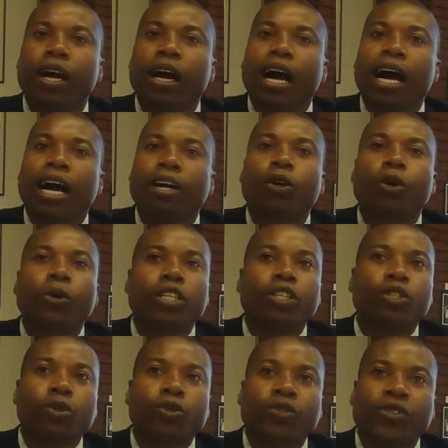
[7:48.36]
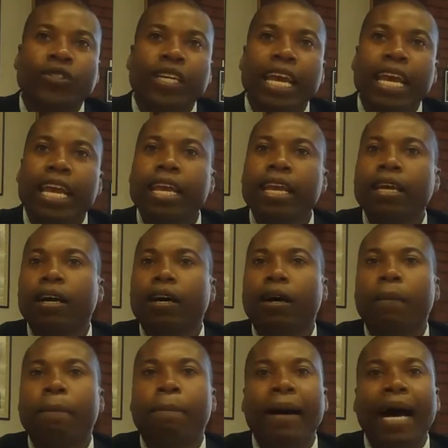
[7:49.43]
are going to stay
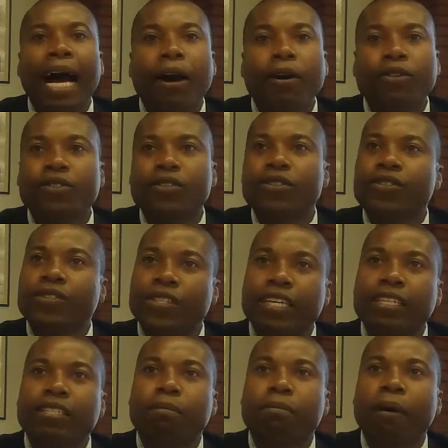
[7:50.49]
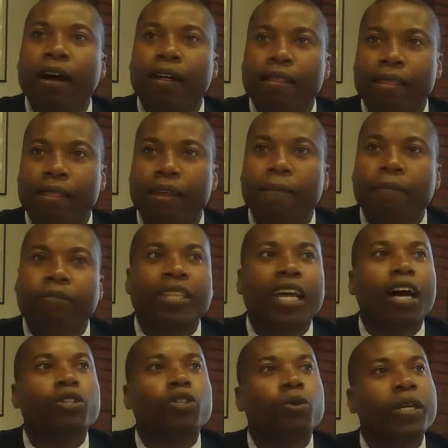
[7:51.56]
about 6 months.
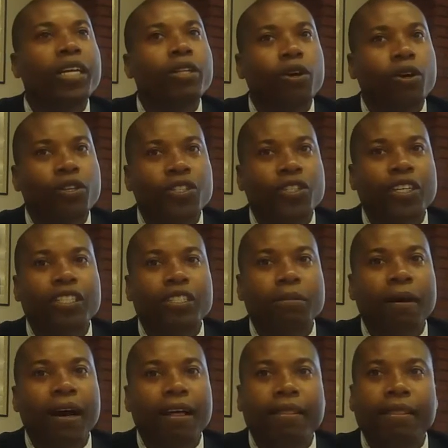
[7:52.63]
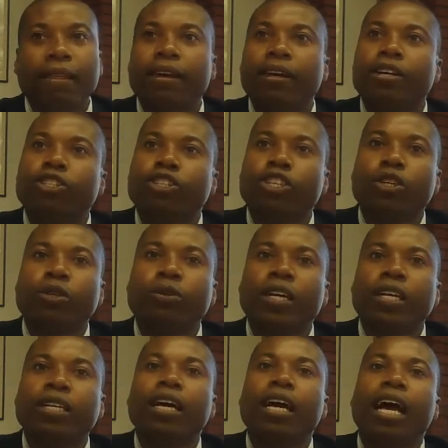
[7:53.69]
Now, during those 6 months,
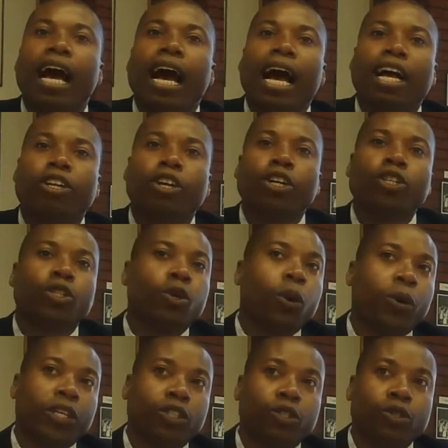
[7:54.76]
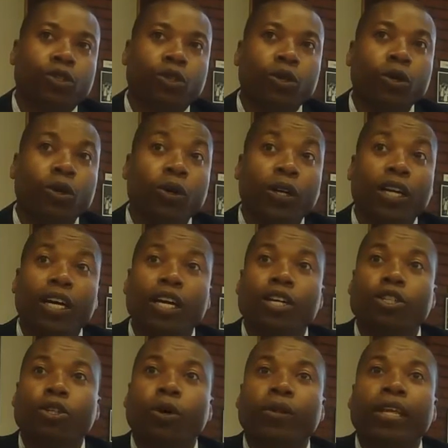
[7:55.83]
children are not going to school.
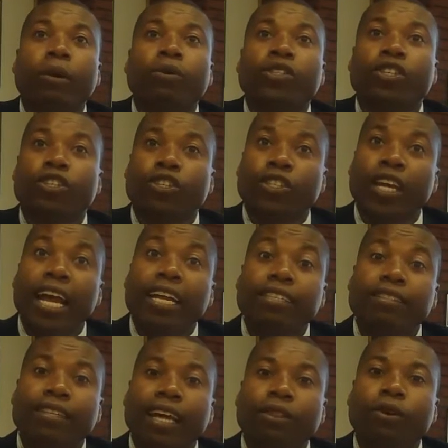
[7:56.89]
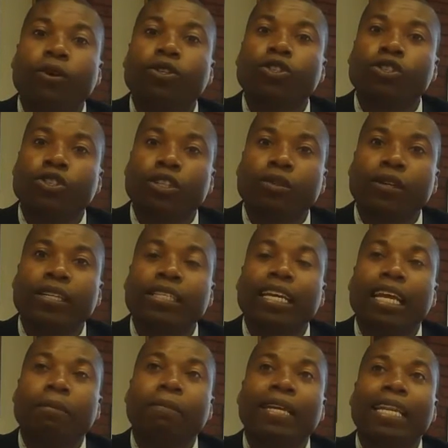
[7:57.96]
So there is a chance that those children
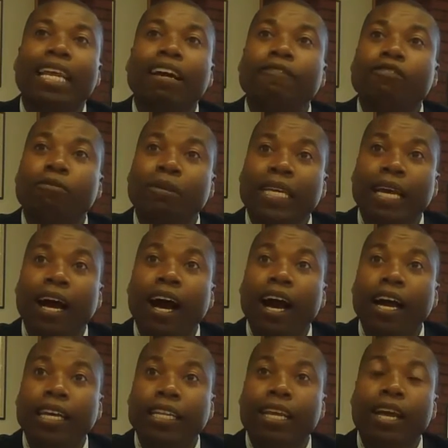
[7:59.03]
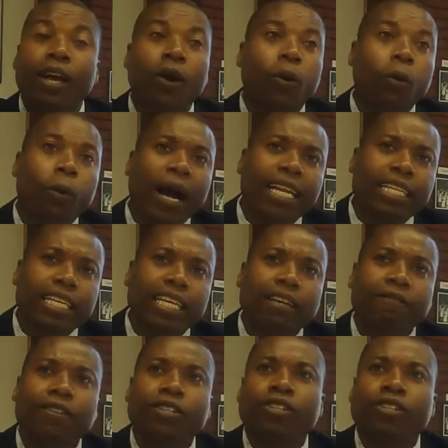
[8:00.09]
can be left behind. What if the